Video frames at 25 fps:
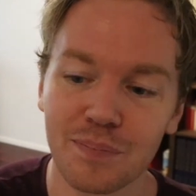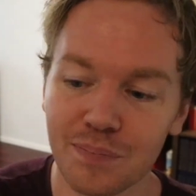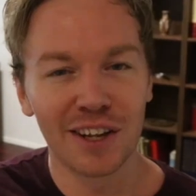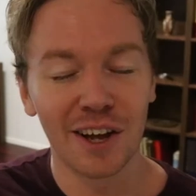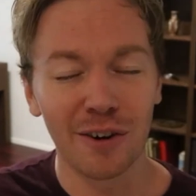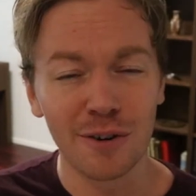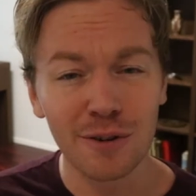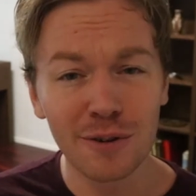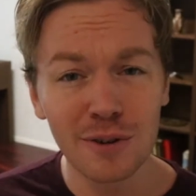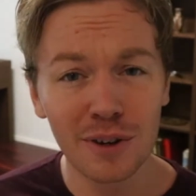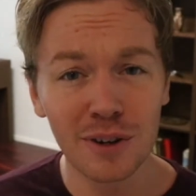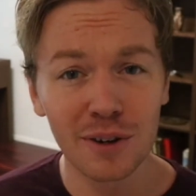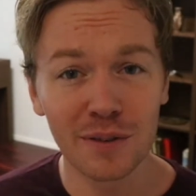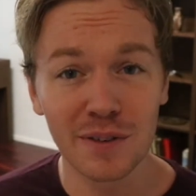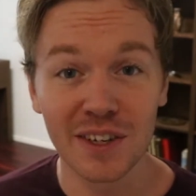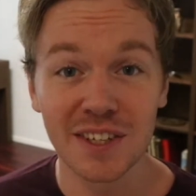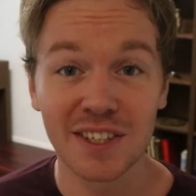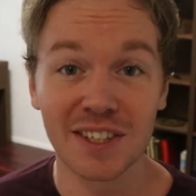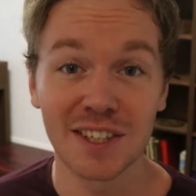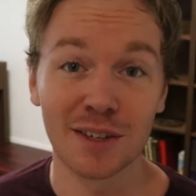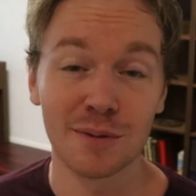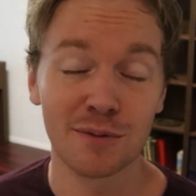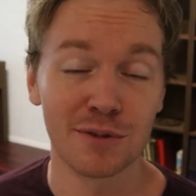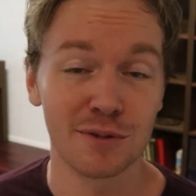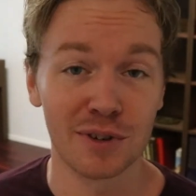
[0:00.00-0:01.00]
Now, all of this
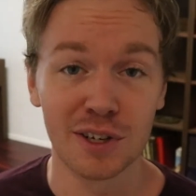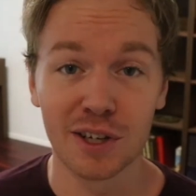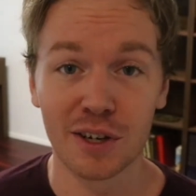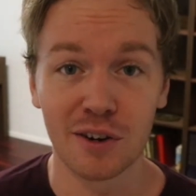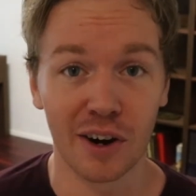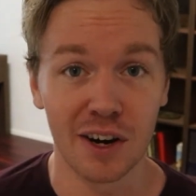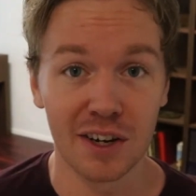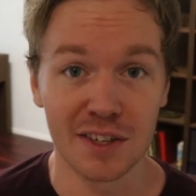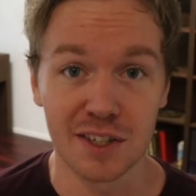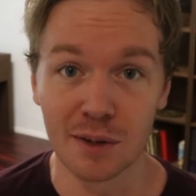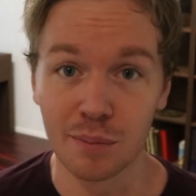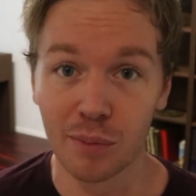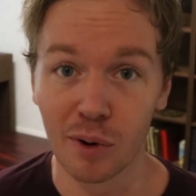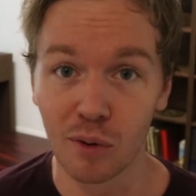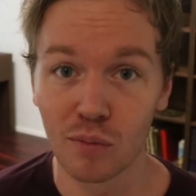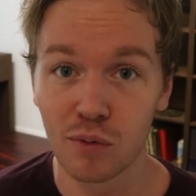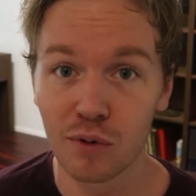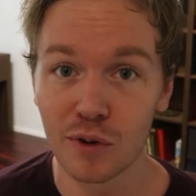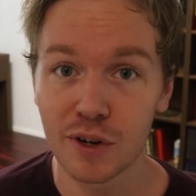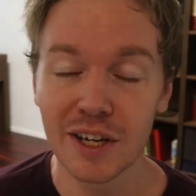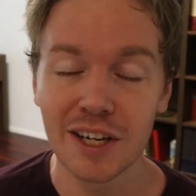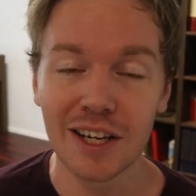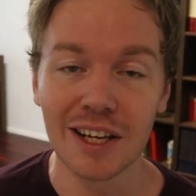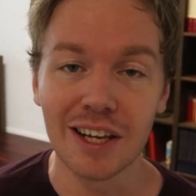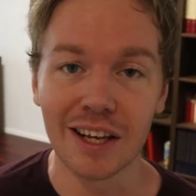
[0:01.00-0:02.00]
seems really crazy, but
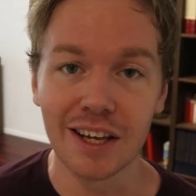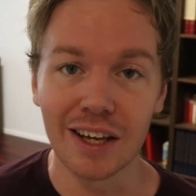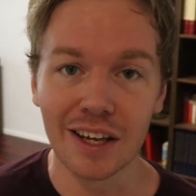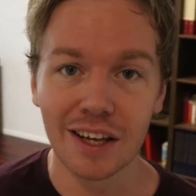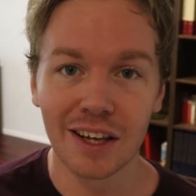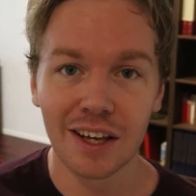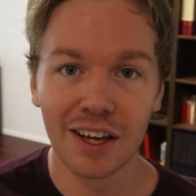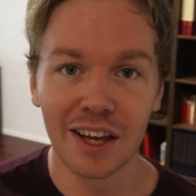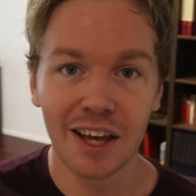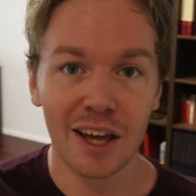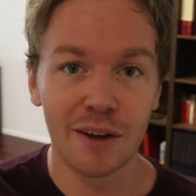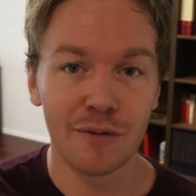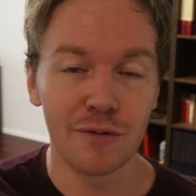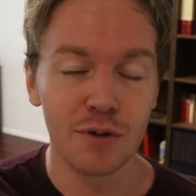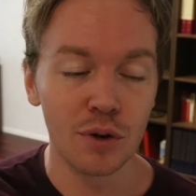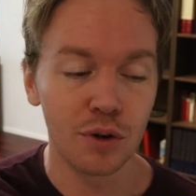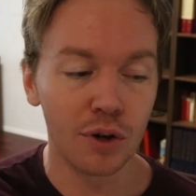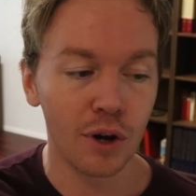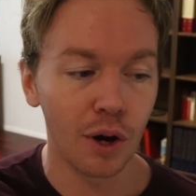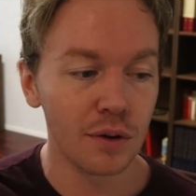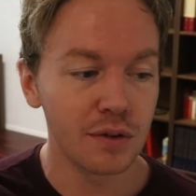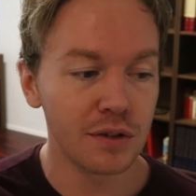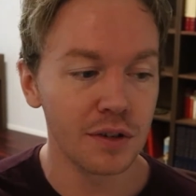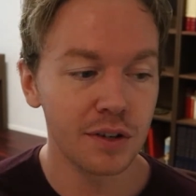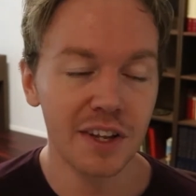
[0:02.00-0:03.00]
really, if you
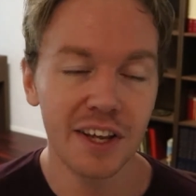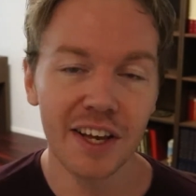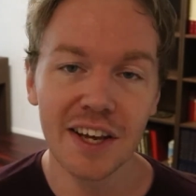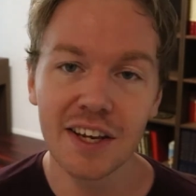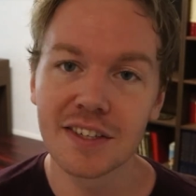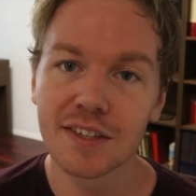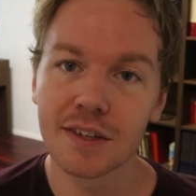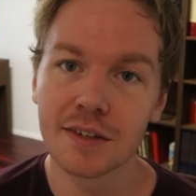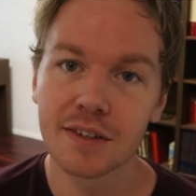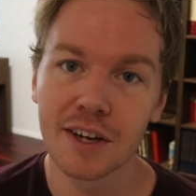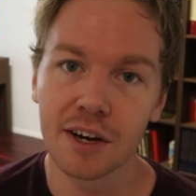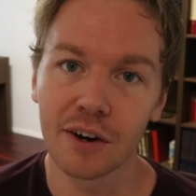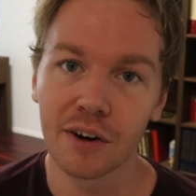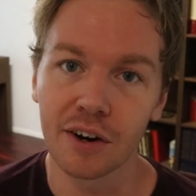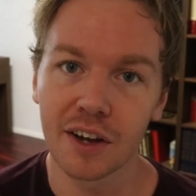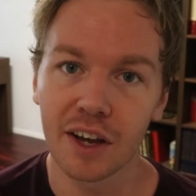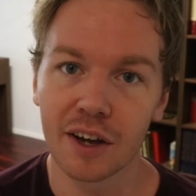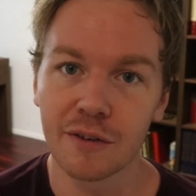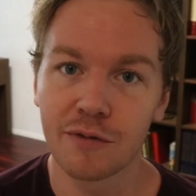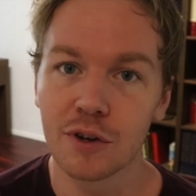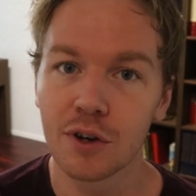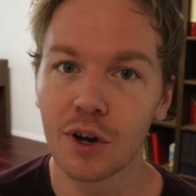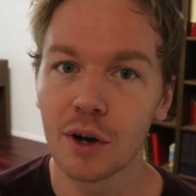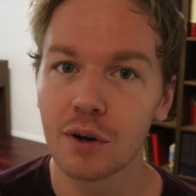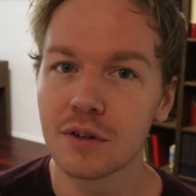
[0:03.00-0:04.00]
go to the esoteric,
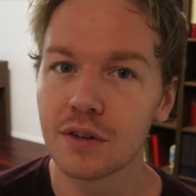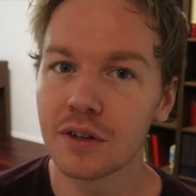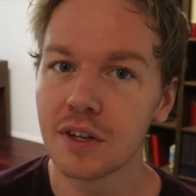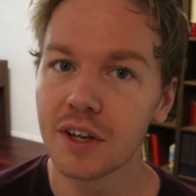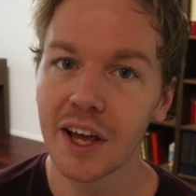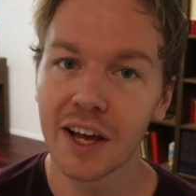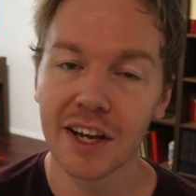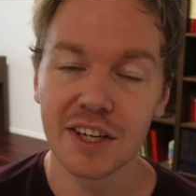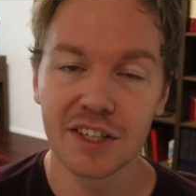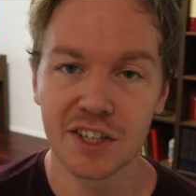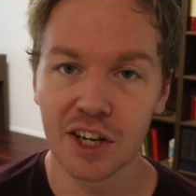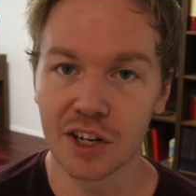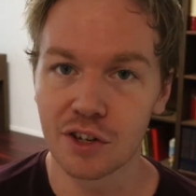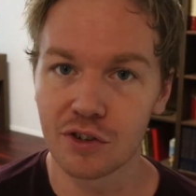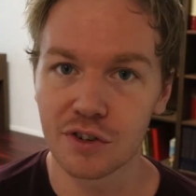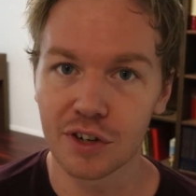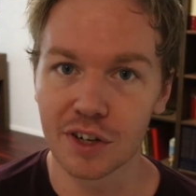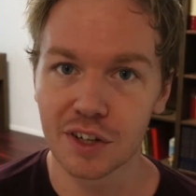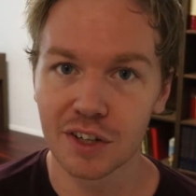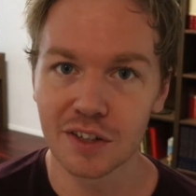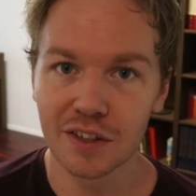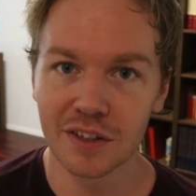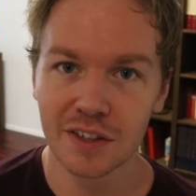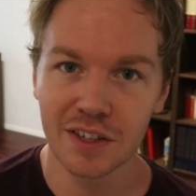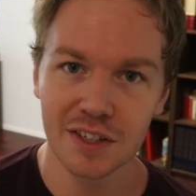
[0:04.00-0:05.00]
if you go to the
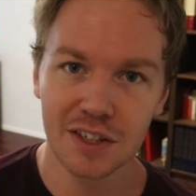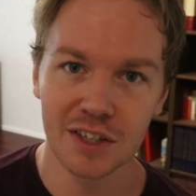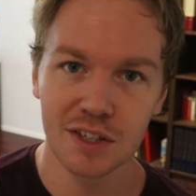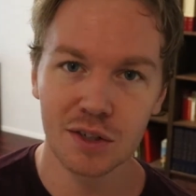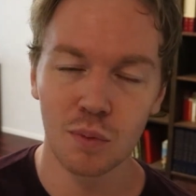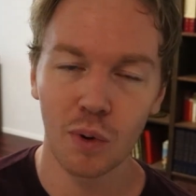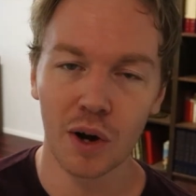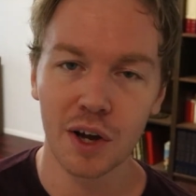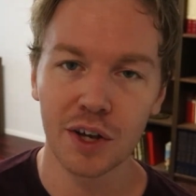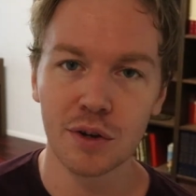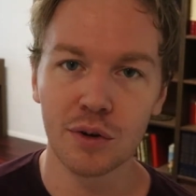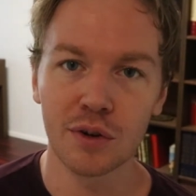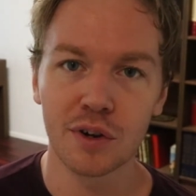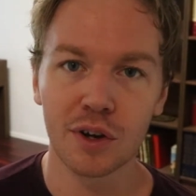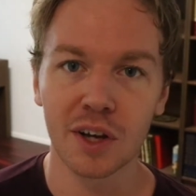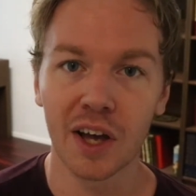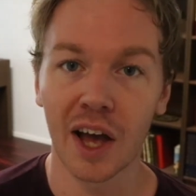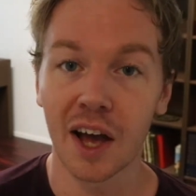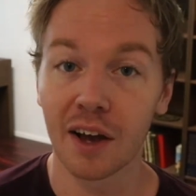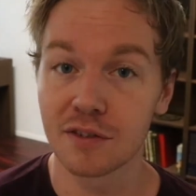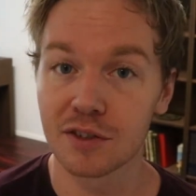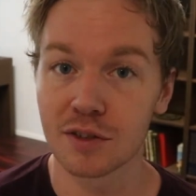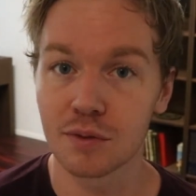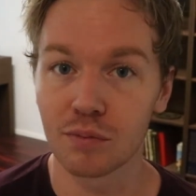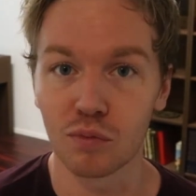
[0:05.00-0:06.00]
eccentric, this is where you can
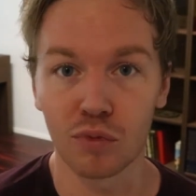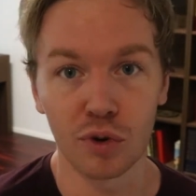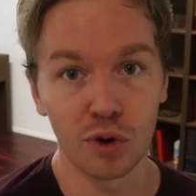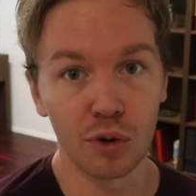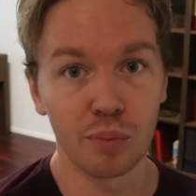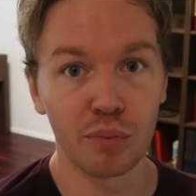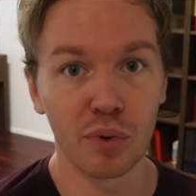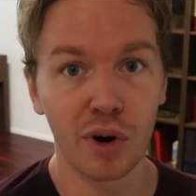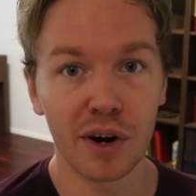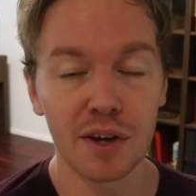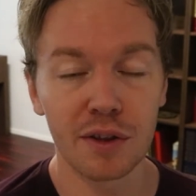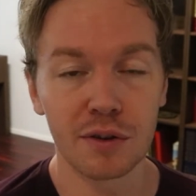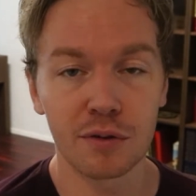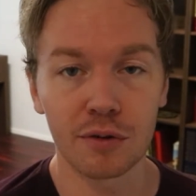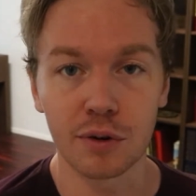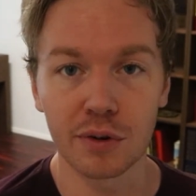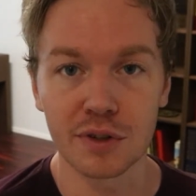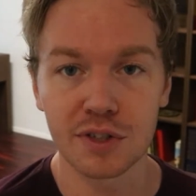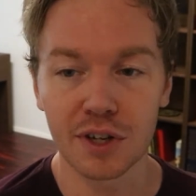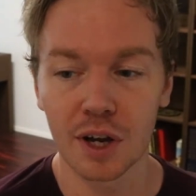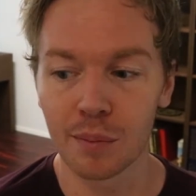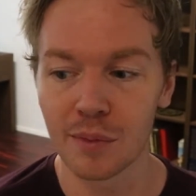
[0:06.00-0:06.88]
have some real breakthroughs.